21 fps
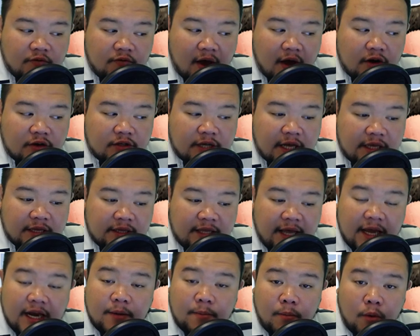engine
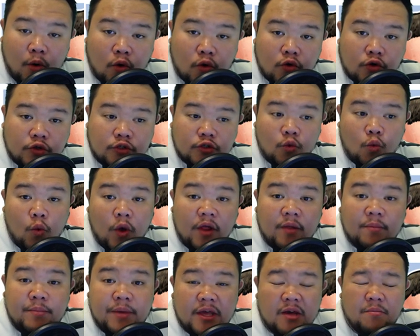providers and data
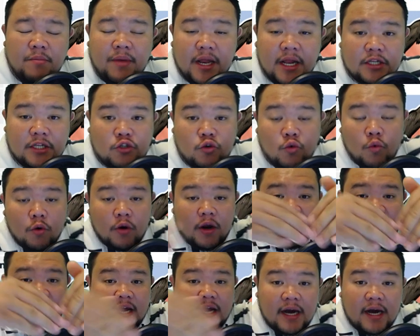brokers will be omitted.
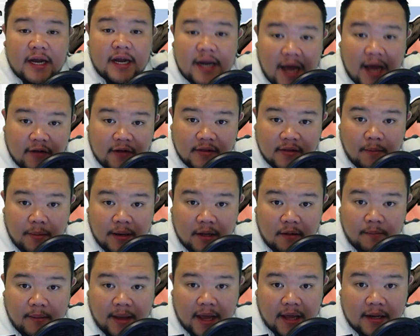So we're going to cut
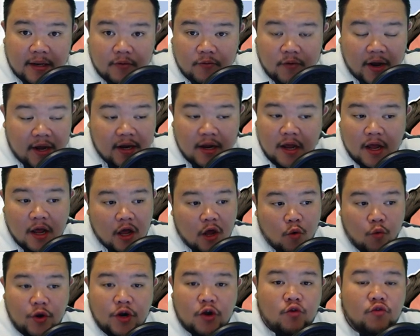out the middleman,
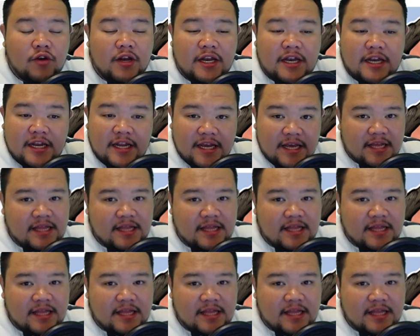right? We don't